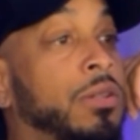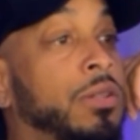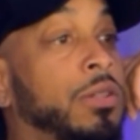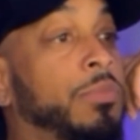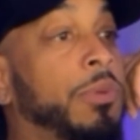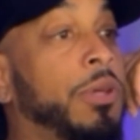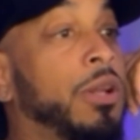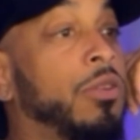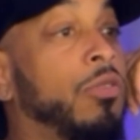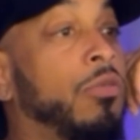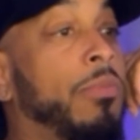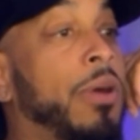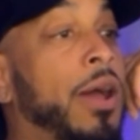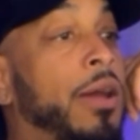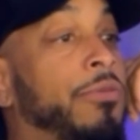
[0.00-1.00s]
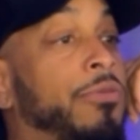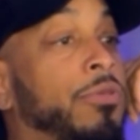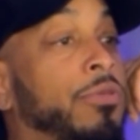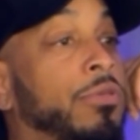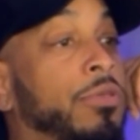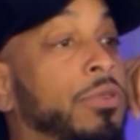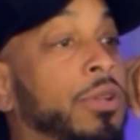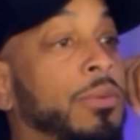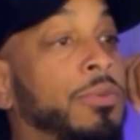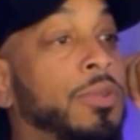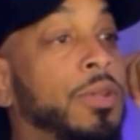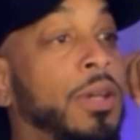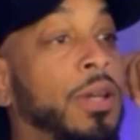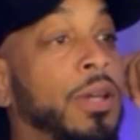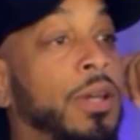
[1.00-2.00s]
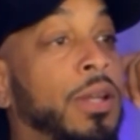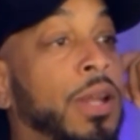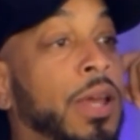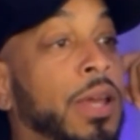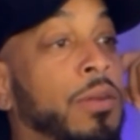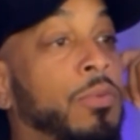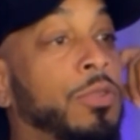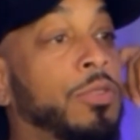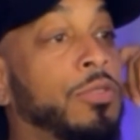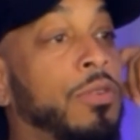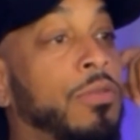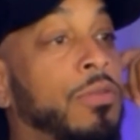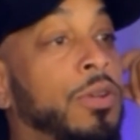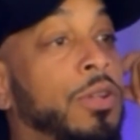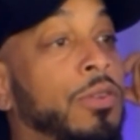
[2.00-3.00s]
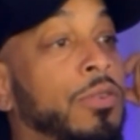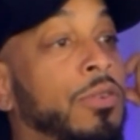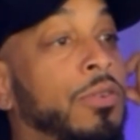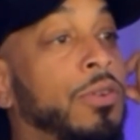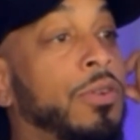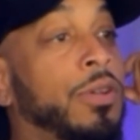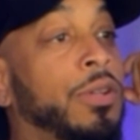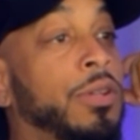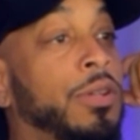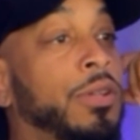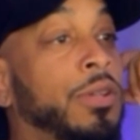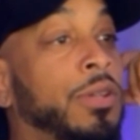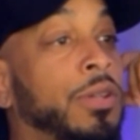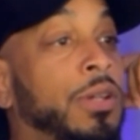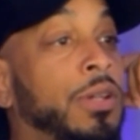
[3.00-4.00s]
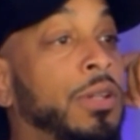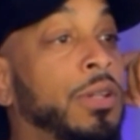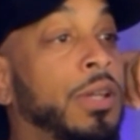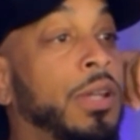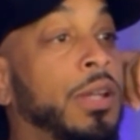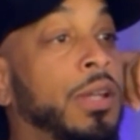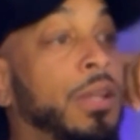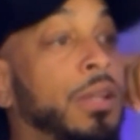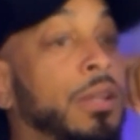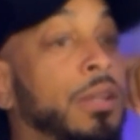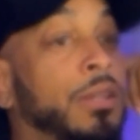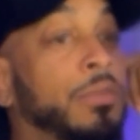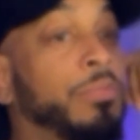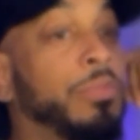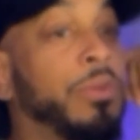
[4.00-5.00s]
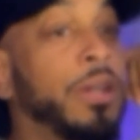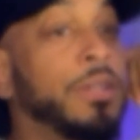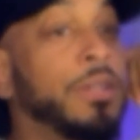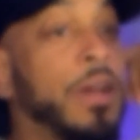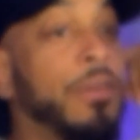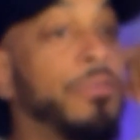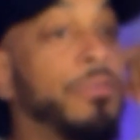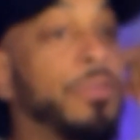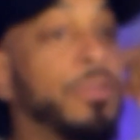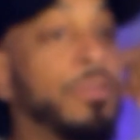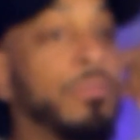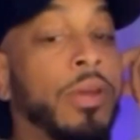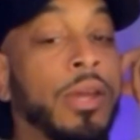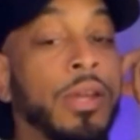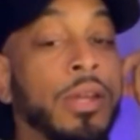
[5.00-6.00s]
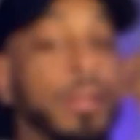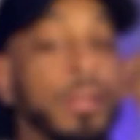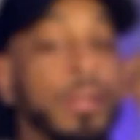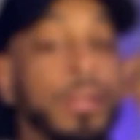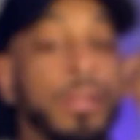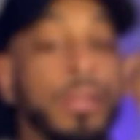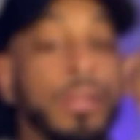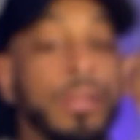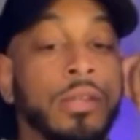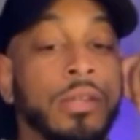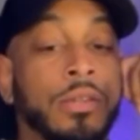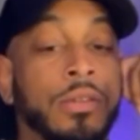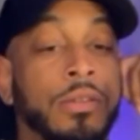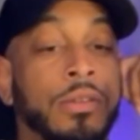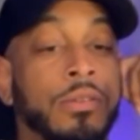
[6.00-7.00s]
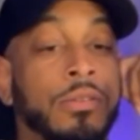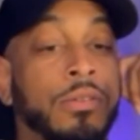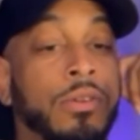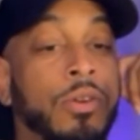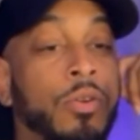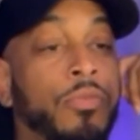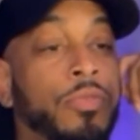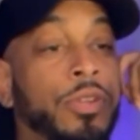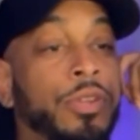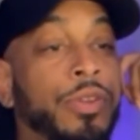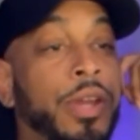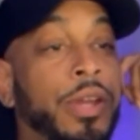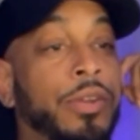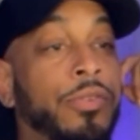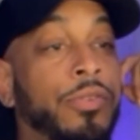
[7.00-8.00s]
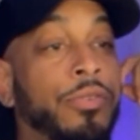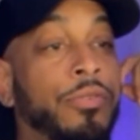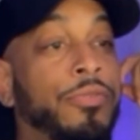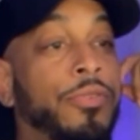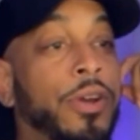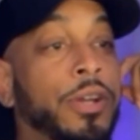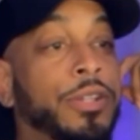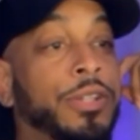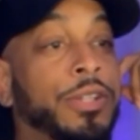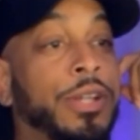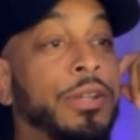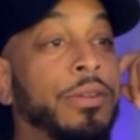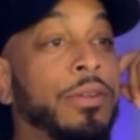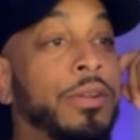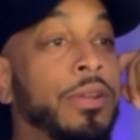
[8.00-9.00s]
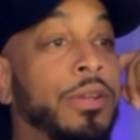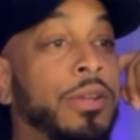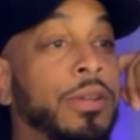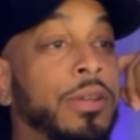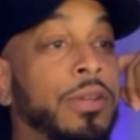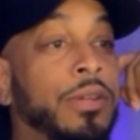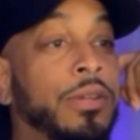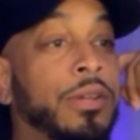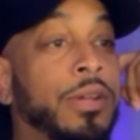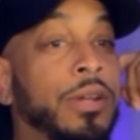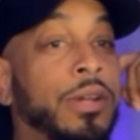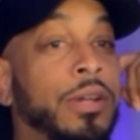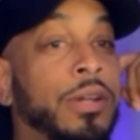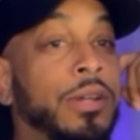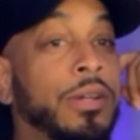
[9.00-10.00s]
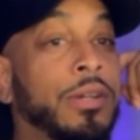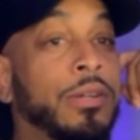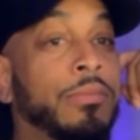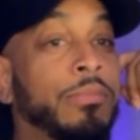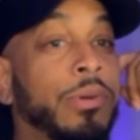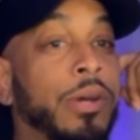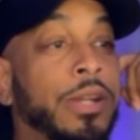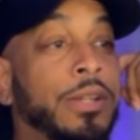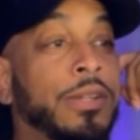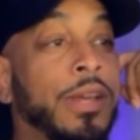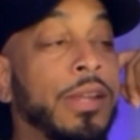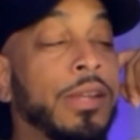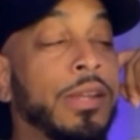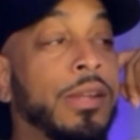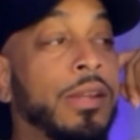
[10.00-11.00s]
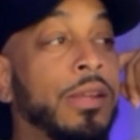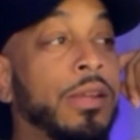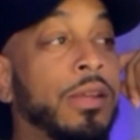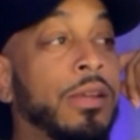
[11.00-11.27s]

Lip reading: Just be a little mindful, you know what I'm saying? Like what's going on. Diddy, his prayers out for you, man. Hopefully you ain't on no fuck shit. Uh Pun intended.